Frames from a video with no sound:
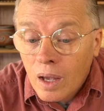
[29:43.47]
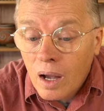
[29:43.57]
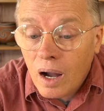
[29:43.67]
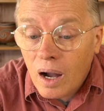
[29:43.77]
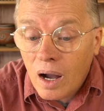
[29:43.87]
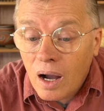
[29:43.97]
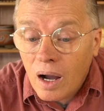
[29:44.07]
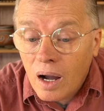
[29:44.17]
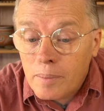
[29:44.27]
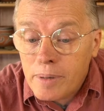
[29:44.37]

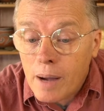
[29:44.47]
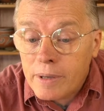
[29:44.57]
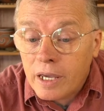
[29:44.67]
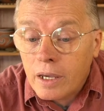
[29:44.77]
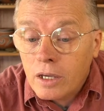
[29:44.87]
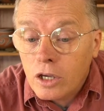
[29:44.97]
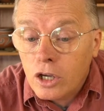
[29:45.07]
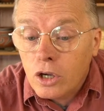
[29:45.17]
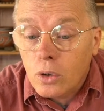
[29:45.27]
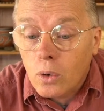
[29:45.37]
Uh, Bobby,
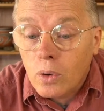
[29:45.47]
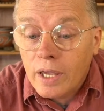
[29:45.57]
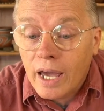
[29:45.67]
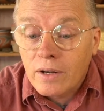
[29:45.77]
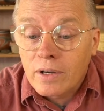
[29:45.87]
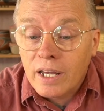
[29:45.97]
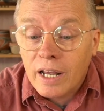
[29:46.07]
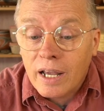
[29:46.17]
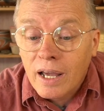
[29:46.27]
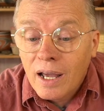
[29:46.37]
ew. Yeah, no
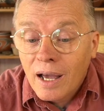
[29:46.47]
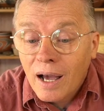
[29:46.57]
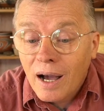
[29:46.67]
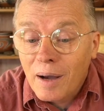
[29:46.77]
kidding. Uh,